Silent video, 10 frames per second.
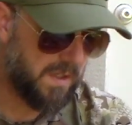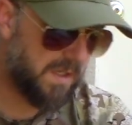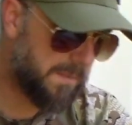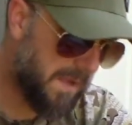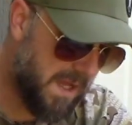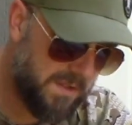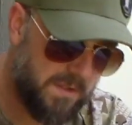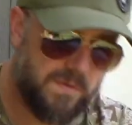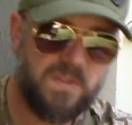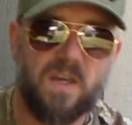In my
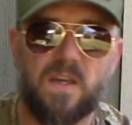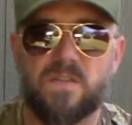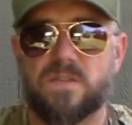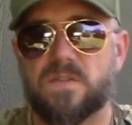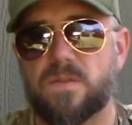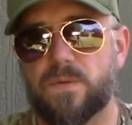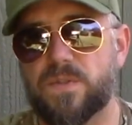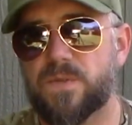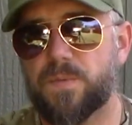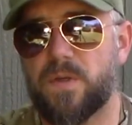use case,
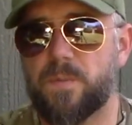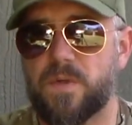which is pretty